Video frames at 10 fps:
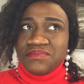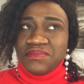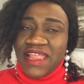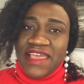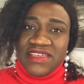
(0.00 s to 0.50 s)

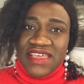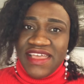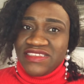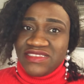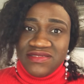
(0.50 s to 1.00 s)
like
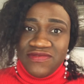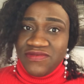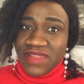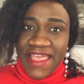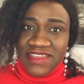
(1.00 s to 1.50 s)
ex
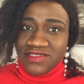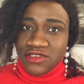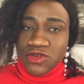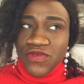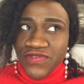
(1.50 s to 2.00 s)
like
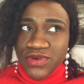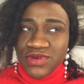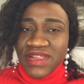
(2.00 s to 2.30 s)
TOEFL,